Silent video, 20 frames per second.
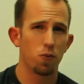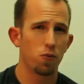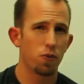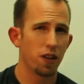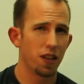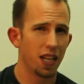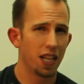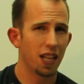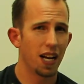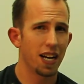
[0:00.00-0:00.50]

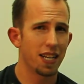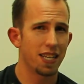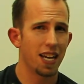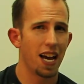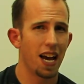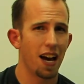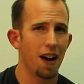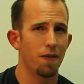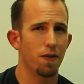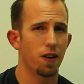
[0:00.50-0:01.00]
really like to
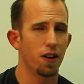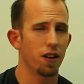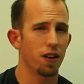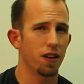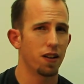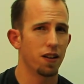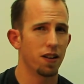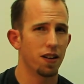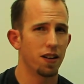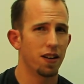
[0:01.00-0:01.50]
have a
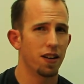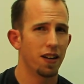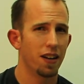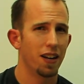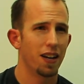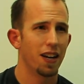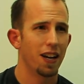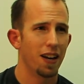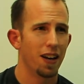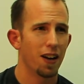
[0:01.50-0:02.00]
good,
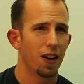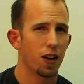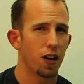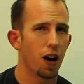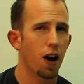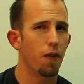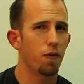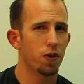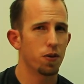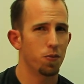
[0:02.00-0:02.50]

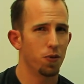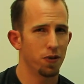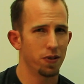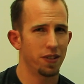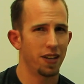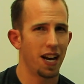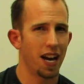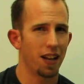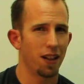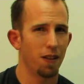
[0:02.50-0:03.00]
comfortable
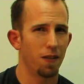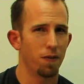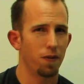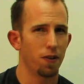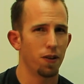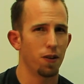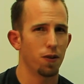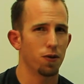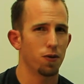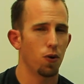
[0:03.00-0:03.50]
saddle for
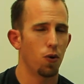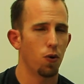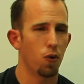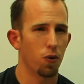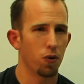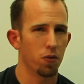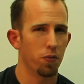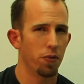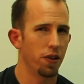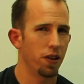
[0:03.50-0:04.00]
those
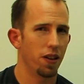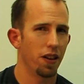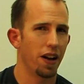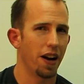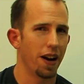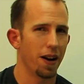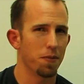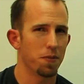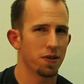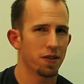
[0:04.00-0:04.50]
horrible
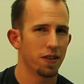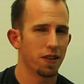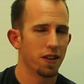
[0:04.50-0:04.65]
climbs.